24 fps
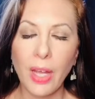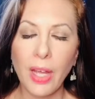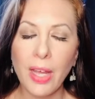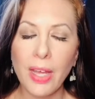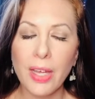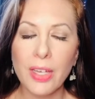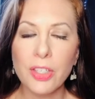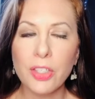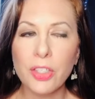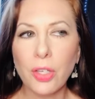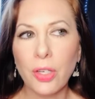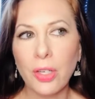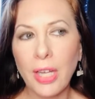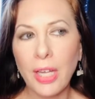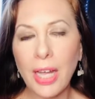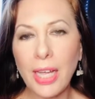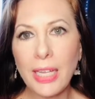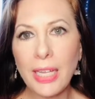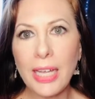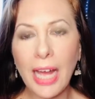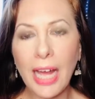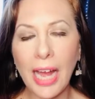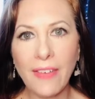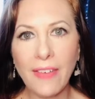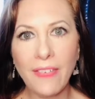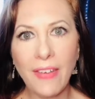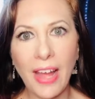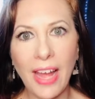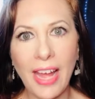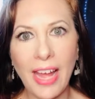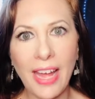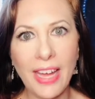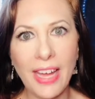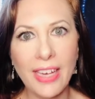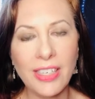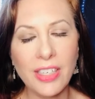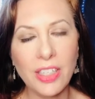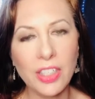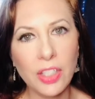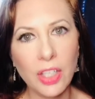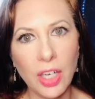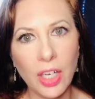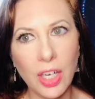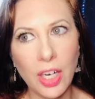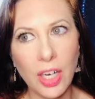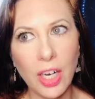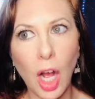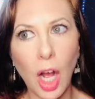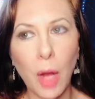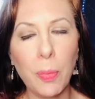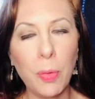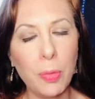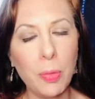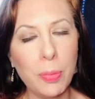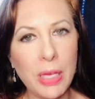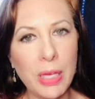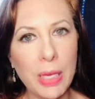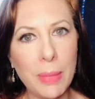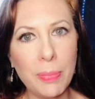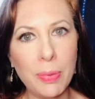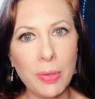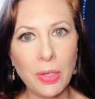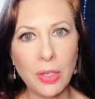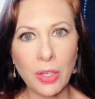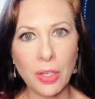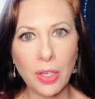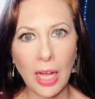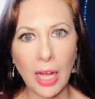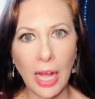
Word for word: So lately I've had a couple people